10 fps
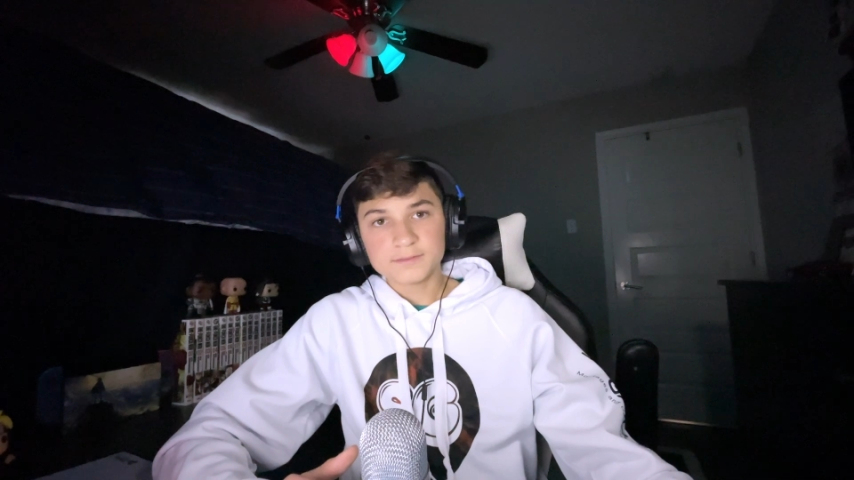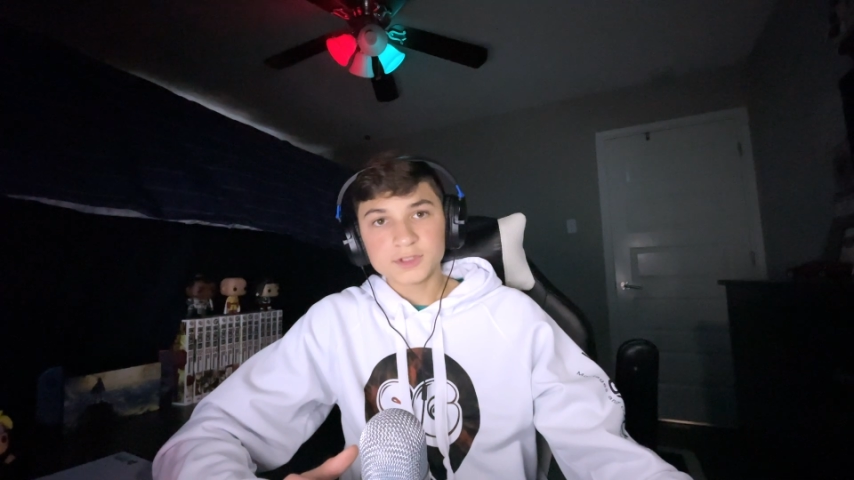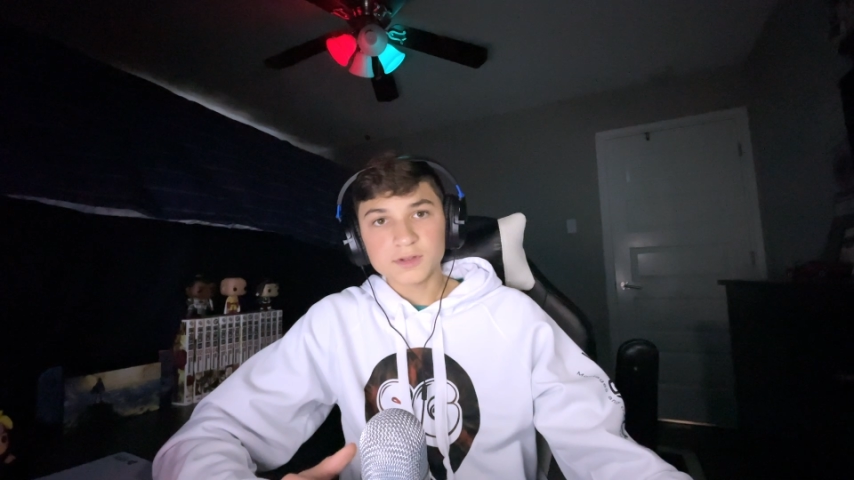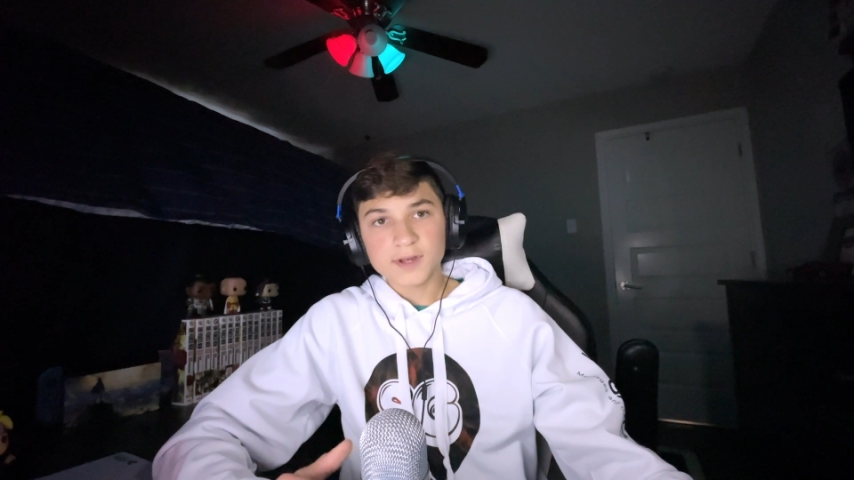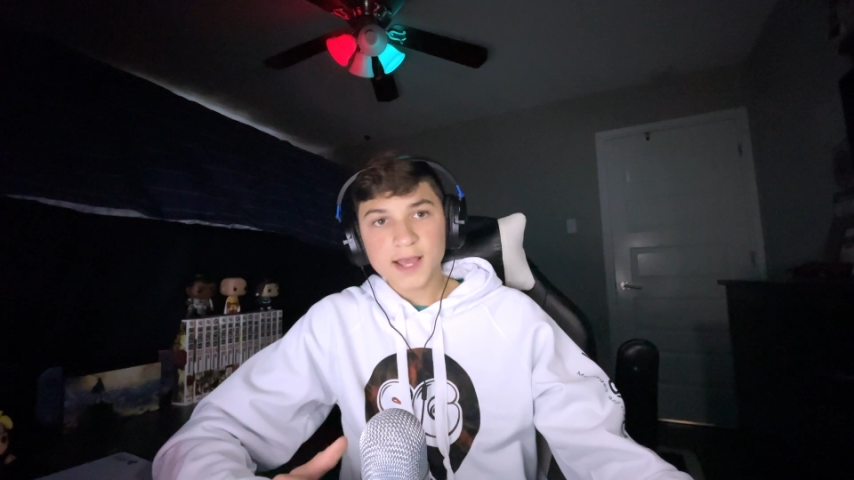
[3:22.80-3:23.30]

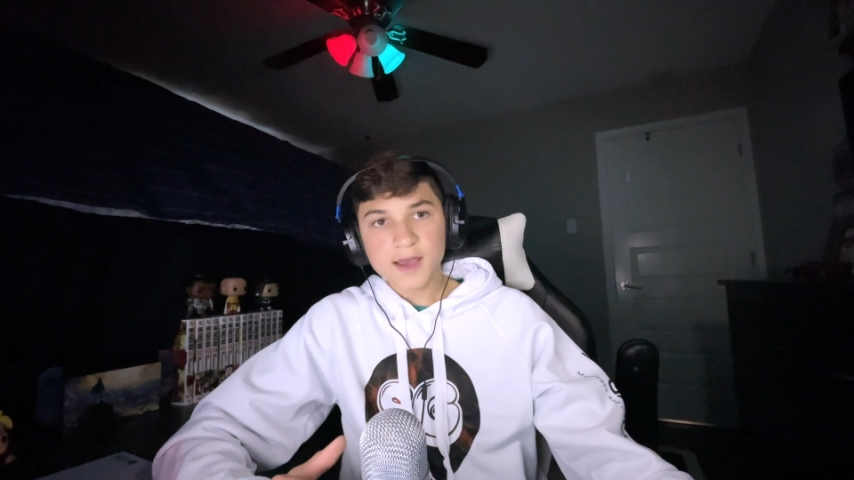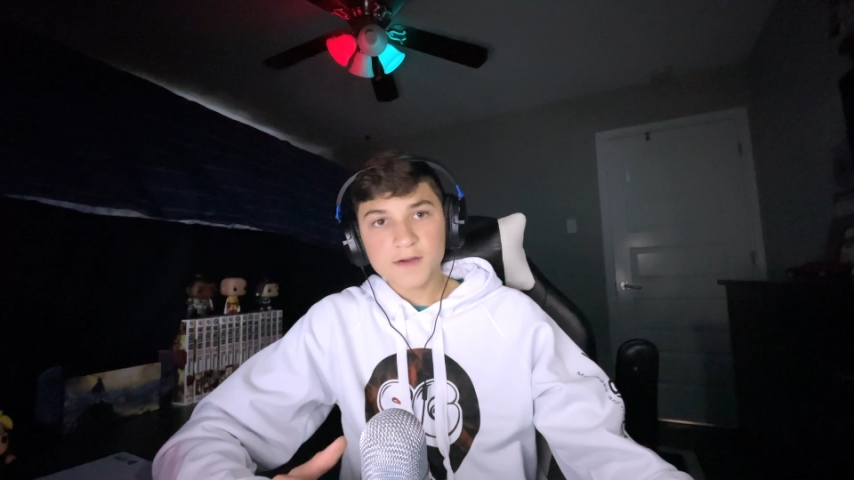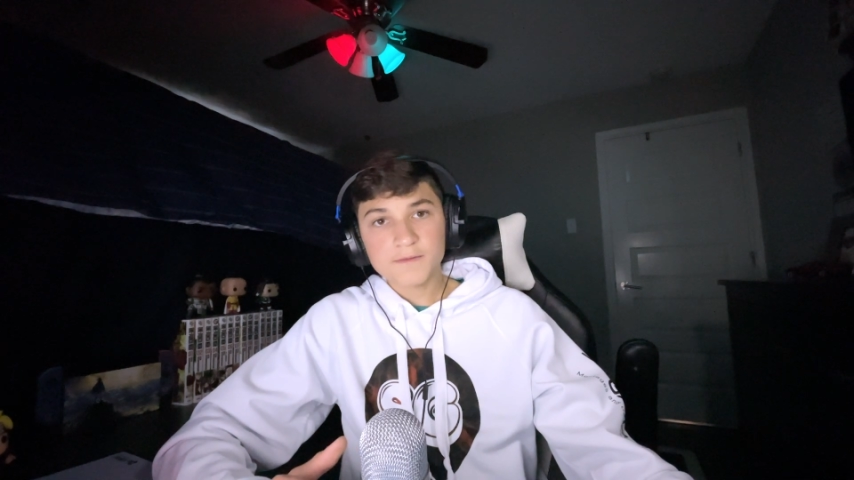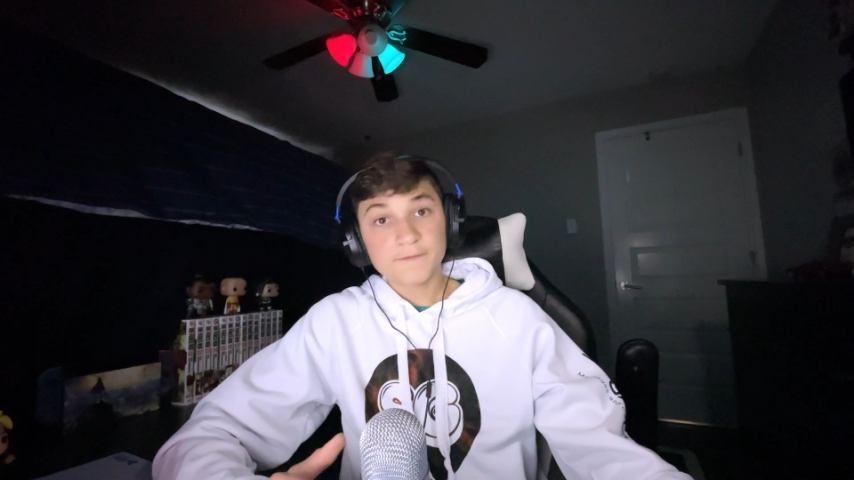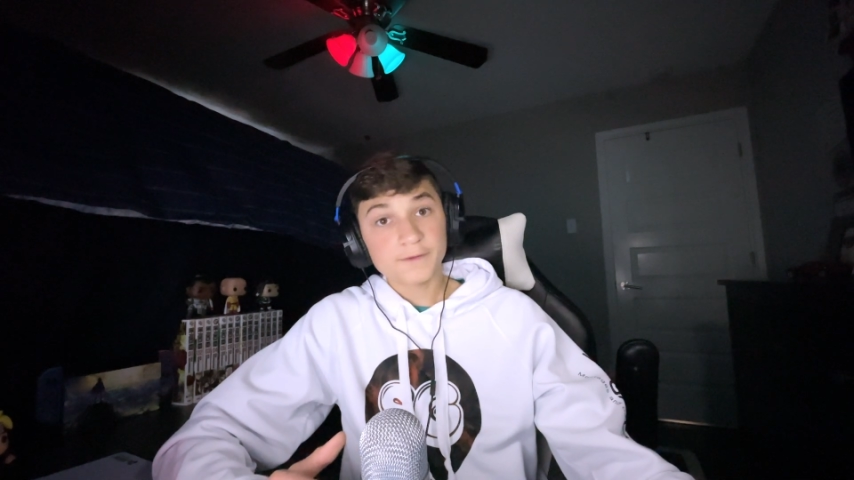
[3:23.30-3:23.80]
so
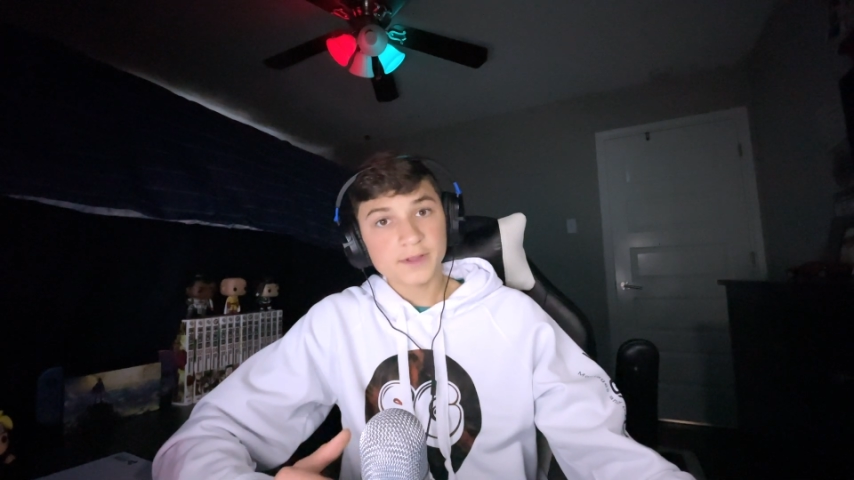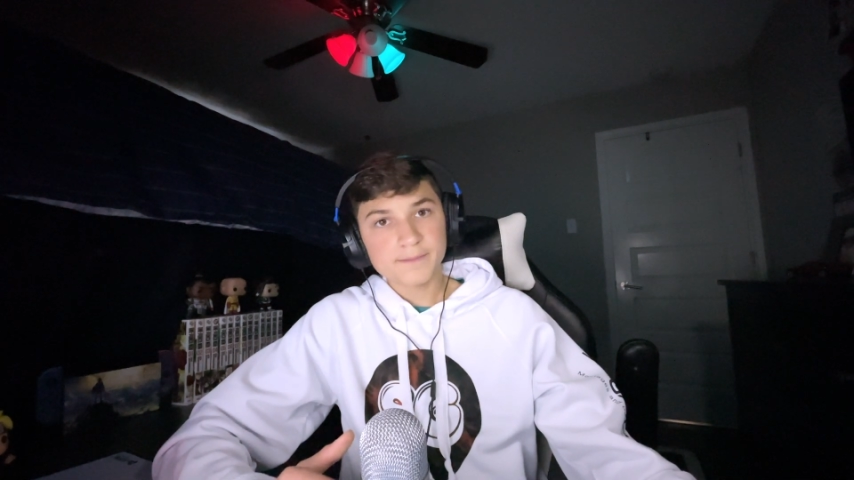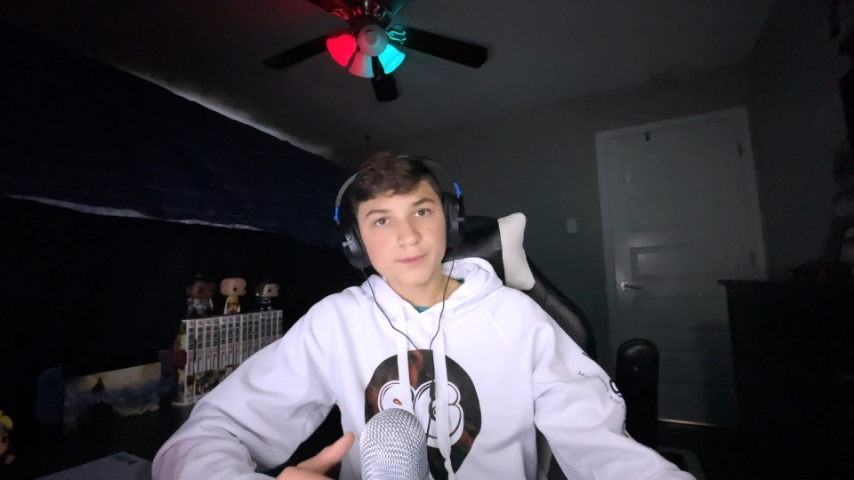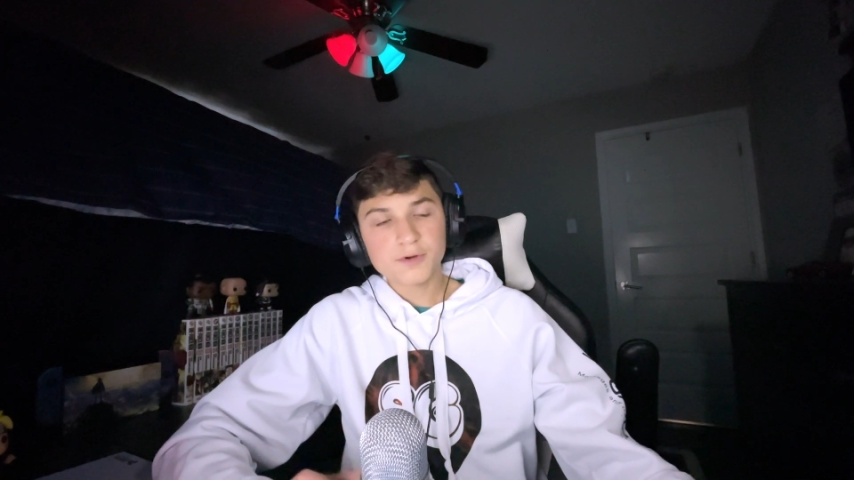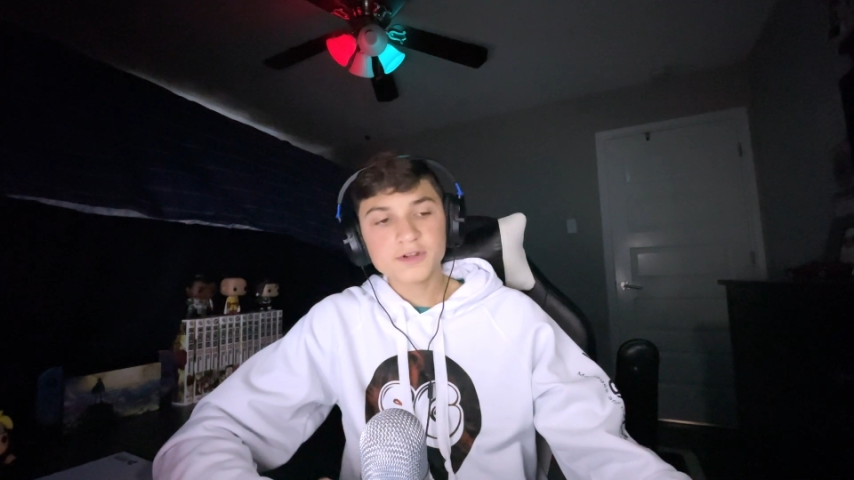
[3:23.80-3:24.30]
now for the
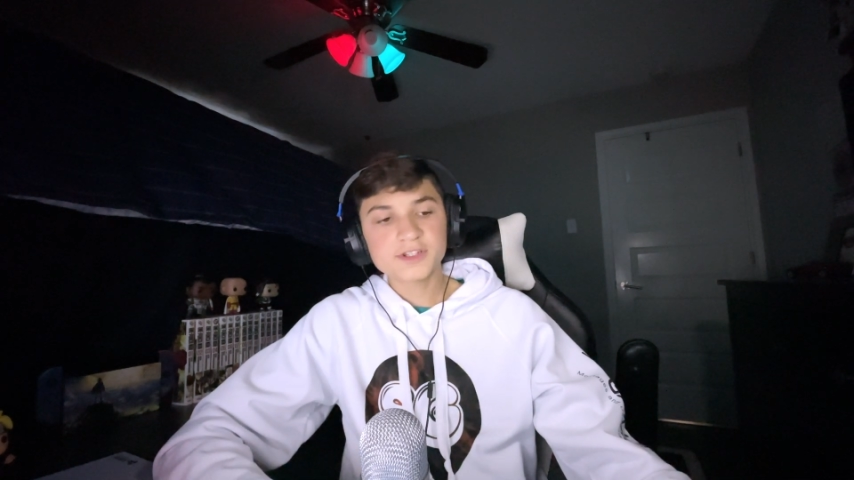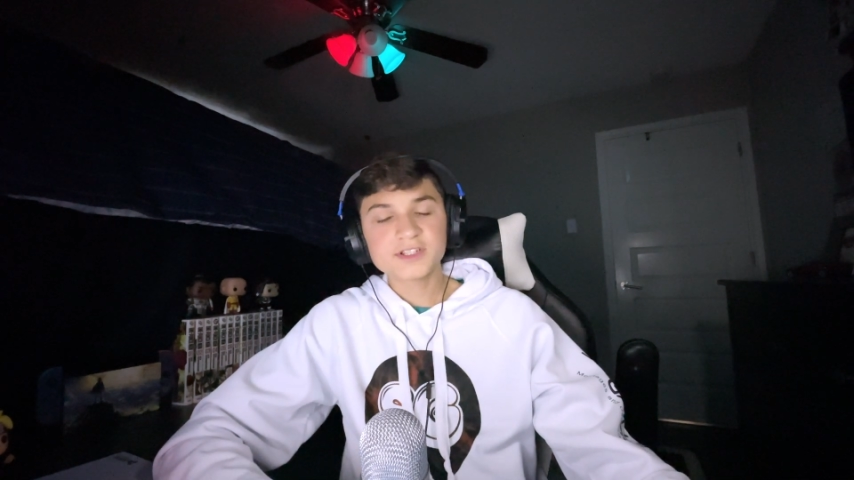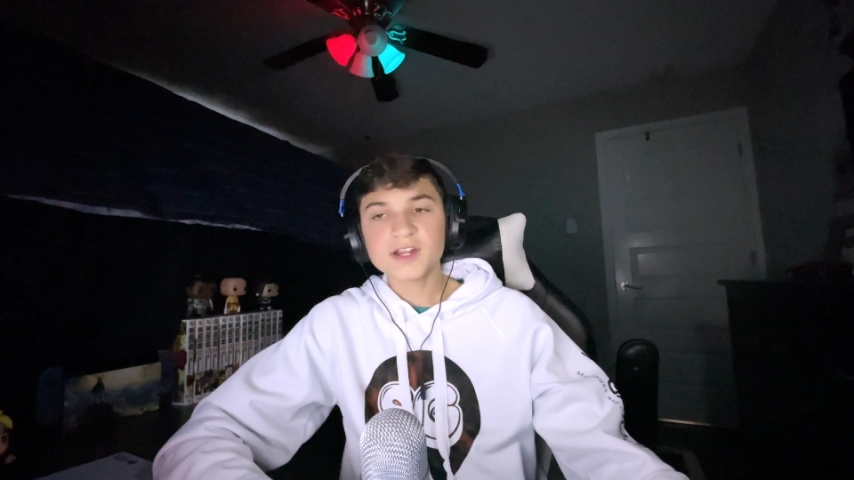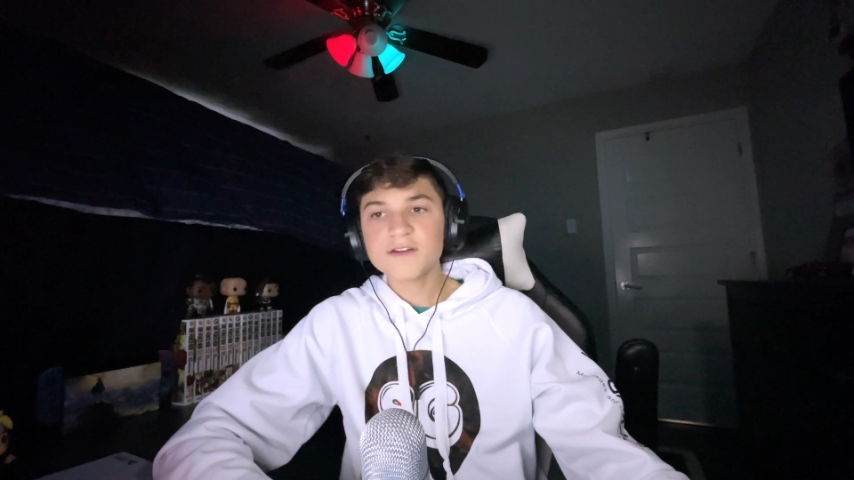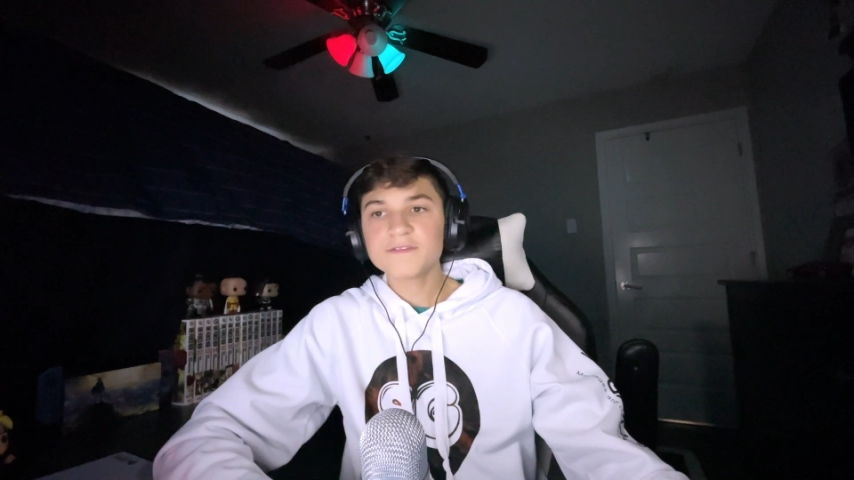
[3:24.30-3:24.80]
important
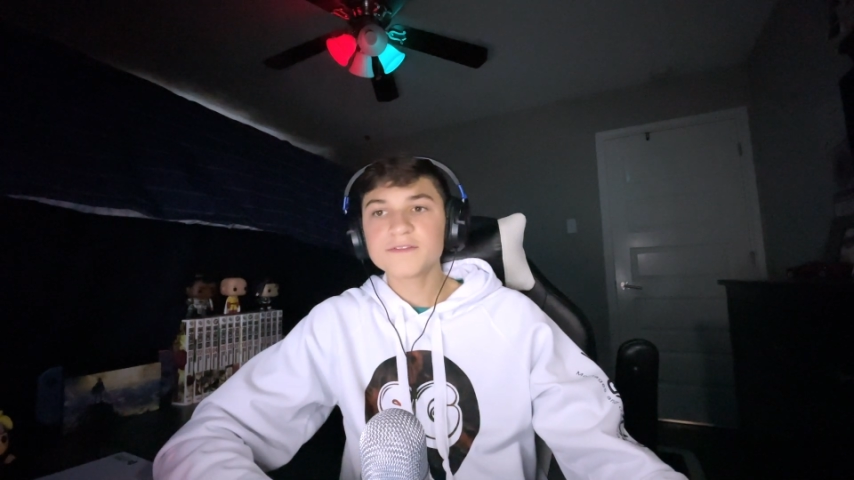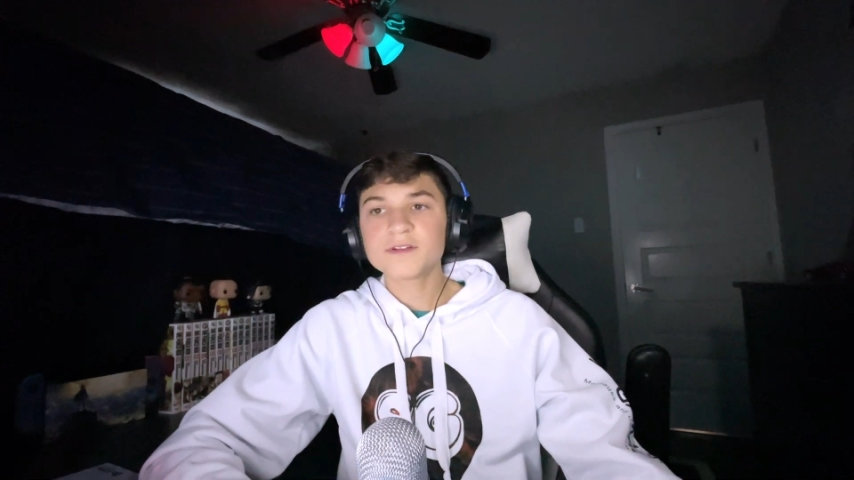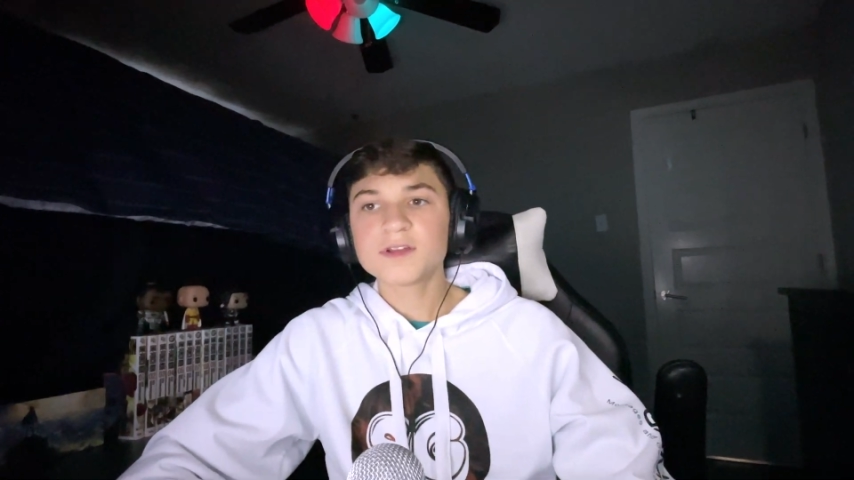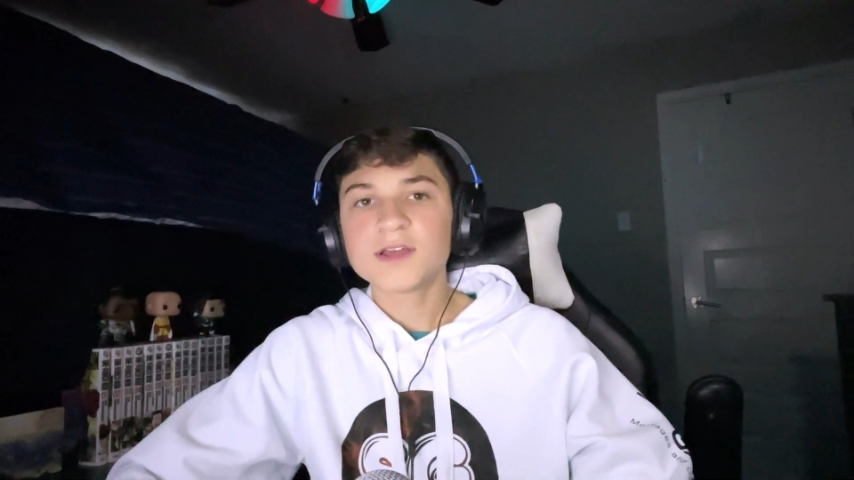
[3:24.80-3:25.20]
stuff,